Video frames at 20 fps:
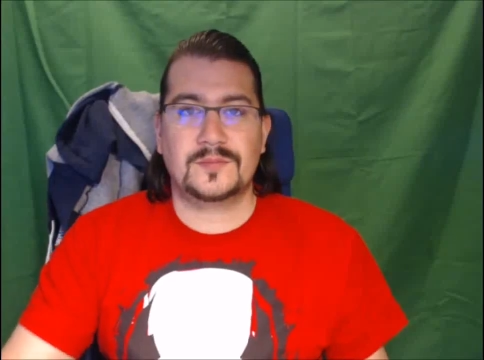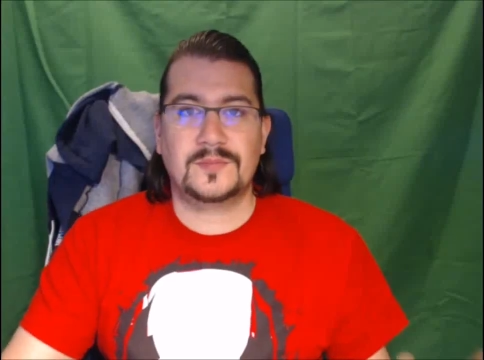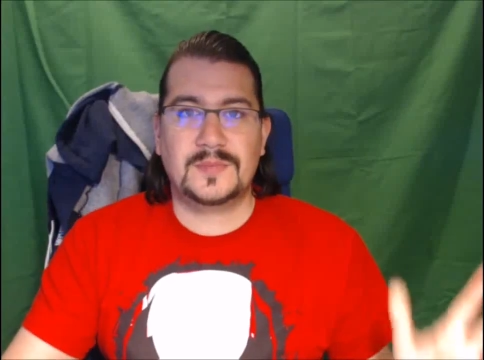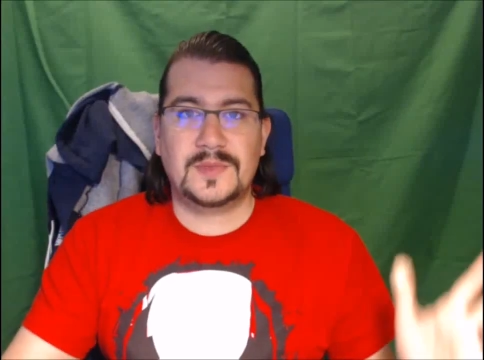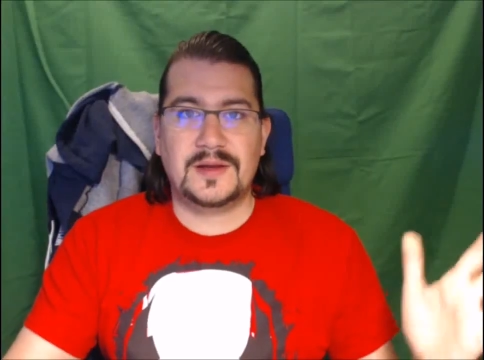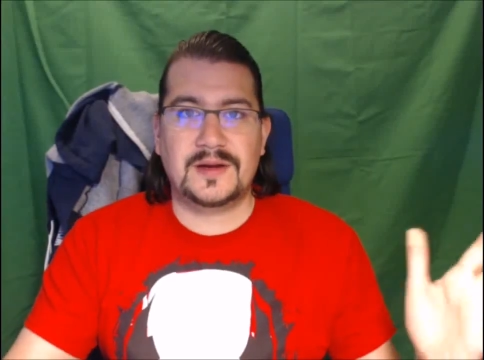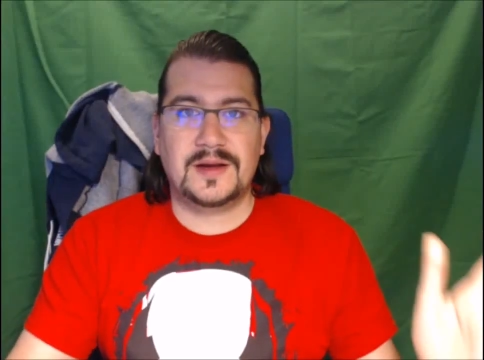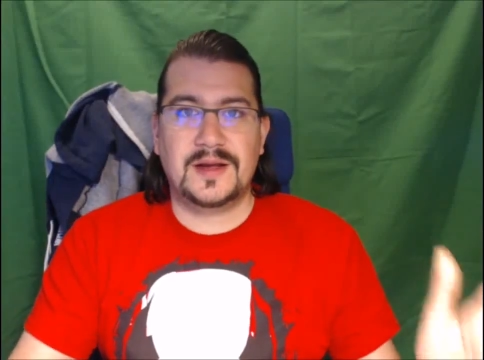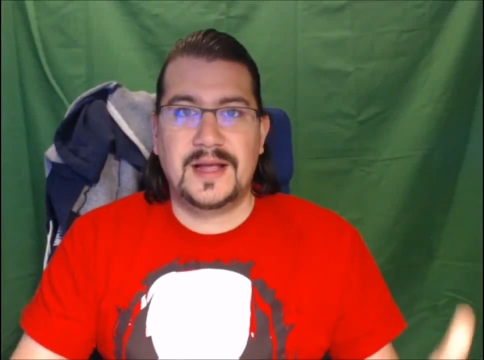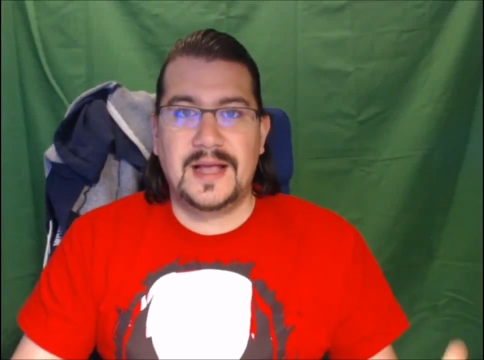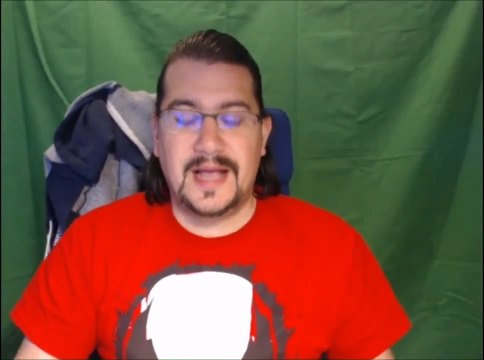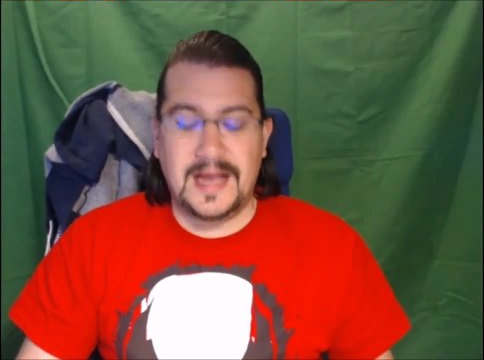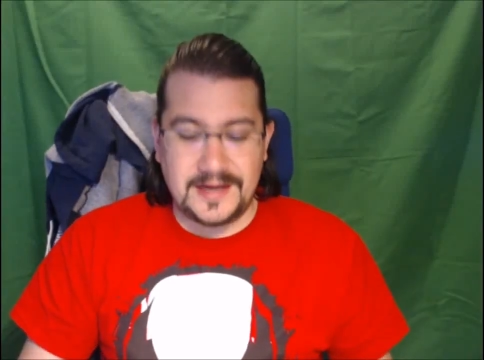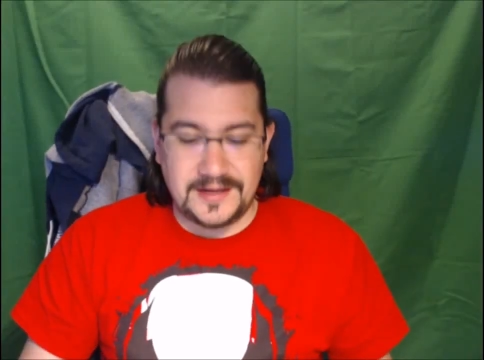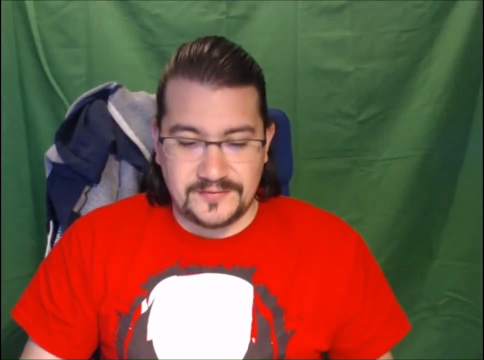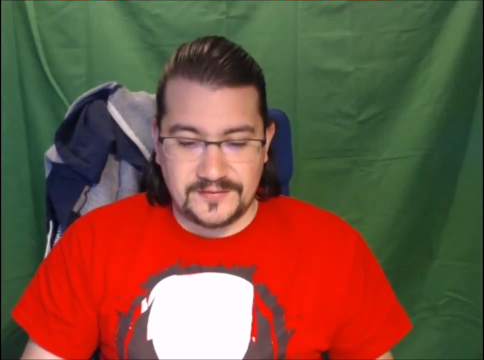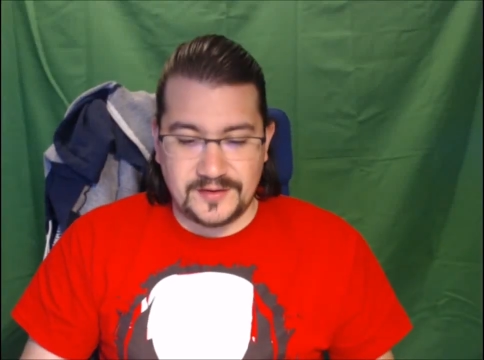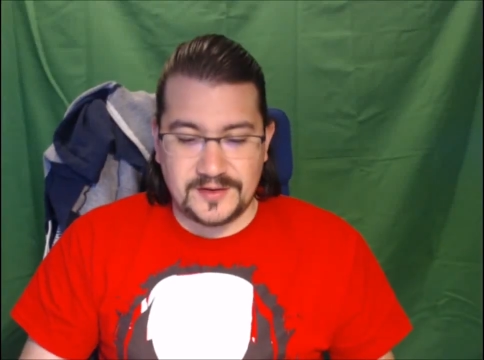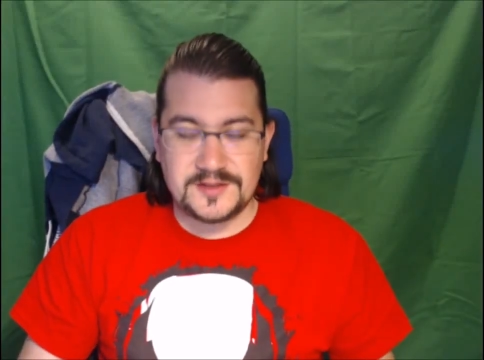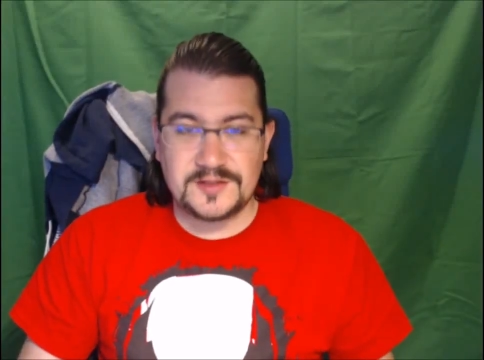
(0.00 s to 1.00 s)
Hey Howdy
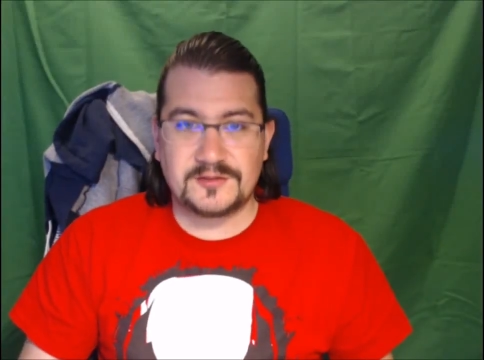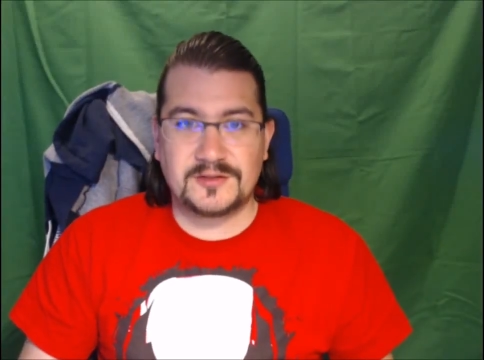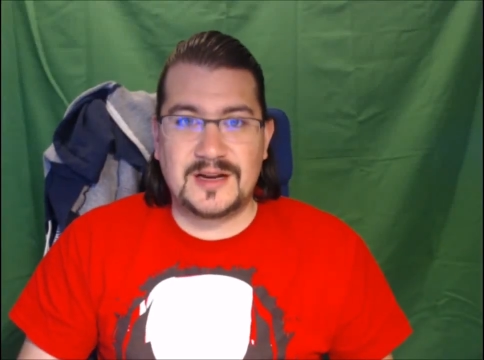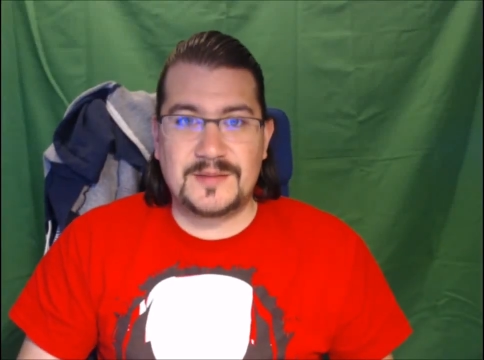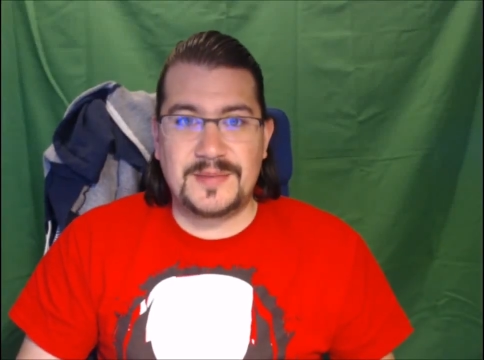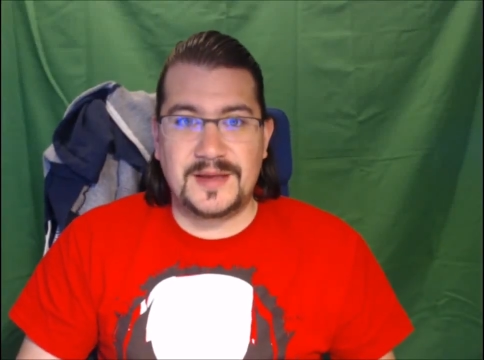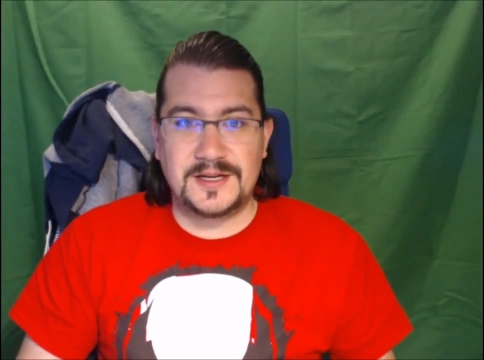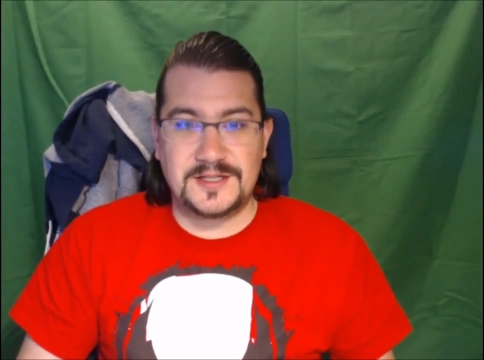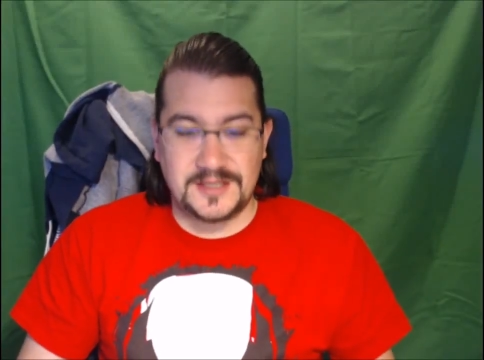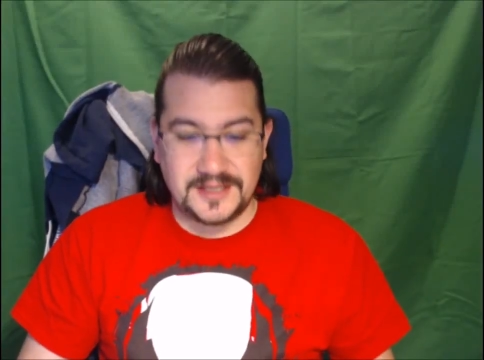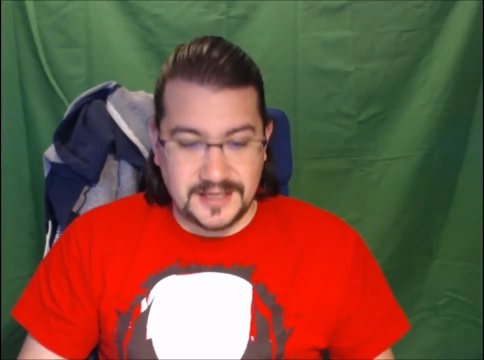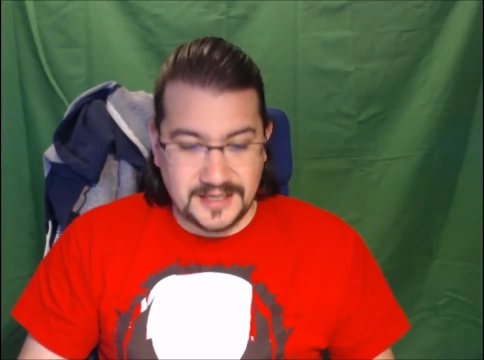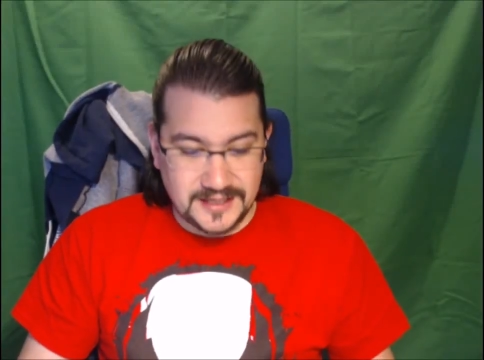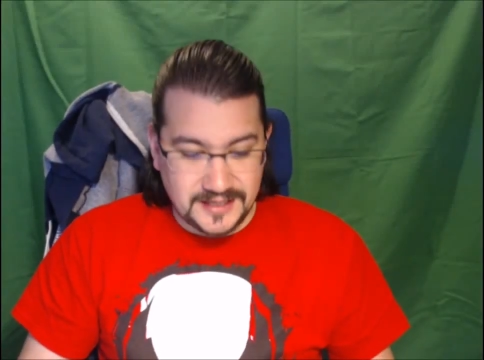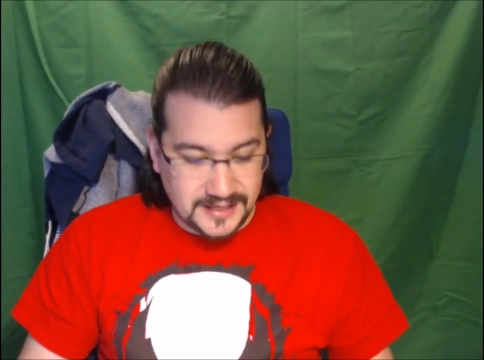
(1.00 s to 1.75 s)
folks, Rampage again,